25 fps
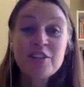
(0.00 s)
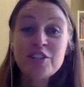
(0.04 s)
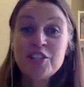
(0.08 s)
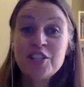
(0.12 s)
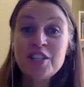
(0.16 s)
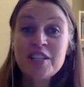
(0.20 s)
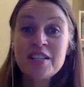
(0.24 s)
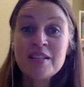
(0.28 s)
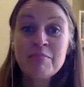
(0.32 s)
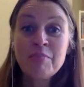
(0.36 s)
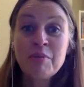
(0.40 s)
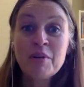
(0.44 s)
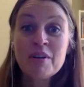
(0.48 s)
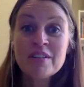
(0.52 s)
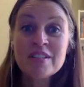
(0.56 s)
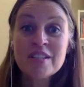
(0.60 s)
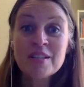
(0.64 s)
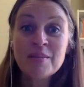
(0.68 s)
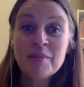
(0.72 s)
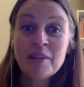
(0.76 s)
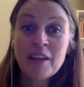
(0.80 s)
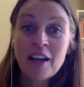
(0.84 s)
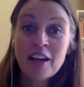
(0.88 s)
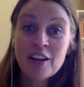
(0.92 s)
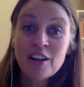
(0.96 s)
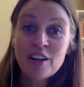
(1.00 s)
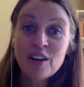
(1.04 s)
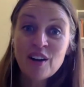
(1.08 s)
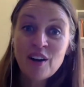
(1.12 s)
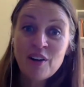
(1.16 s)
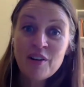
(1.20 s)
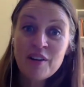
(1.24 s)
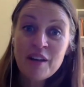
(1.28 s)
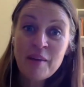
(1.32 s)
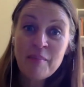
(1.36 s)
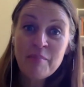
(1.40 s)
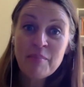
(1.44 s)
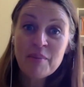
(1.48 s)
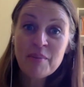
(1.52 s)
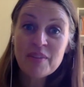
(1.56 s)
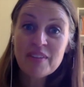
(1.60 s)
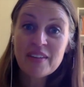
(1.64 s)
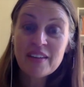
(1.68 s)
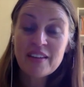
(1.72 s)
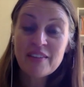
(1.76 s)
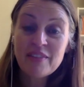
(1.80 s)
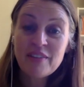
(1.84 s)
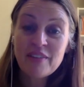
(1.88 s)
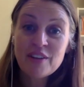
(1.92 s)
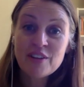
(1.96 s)
she appears to be on her own empathy
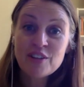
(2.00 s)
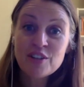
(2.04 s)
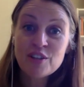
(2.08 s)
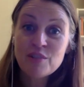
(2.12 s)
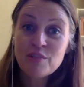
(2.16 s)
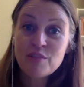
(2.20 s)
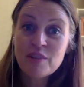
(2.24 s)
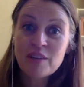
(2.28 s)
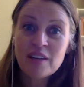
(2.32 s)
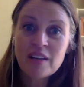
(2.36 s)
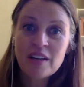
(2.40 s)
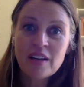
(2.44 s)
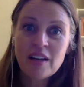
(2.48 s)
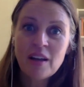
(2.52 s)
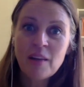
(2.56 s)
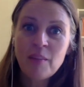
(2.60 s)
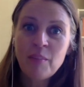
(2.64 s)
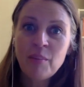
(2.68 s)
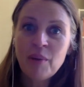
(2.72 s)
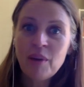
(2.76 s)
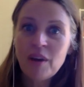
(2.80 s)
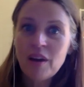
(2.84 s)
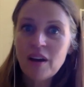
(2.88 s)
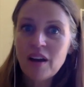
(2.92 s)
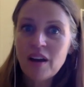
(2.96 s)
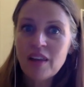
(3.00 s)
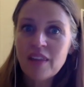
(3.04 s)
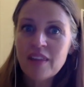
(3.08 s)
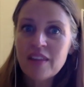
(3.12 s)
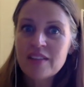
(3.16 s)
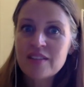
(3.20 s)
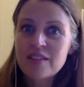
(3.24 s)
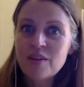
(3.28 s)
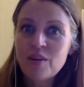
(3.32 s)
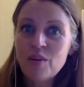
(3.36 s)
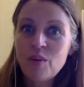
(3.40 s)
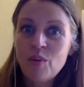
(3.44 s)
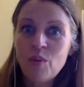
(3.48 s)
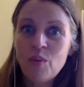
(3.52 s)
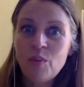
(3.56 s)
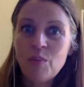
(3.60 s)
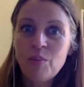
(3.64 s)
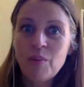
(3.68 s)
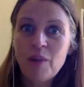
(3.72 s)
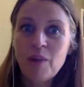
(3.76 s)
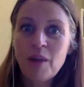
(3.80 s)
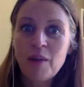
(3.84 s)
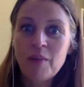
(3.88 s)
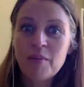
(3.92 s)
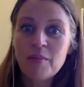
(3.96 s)
adventure reading a book that's
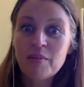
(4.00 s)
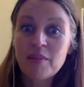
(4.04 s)
probably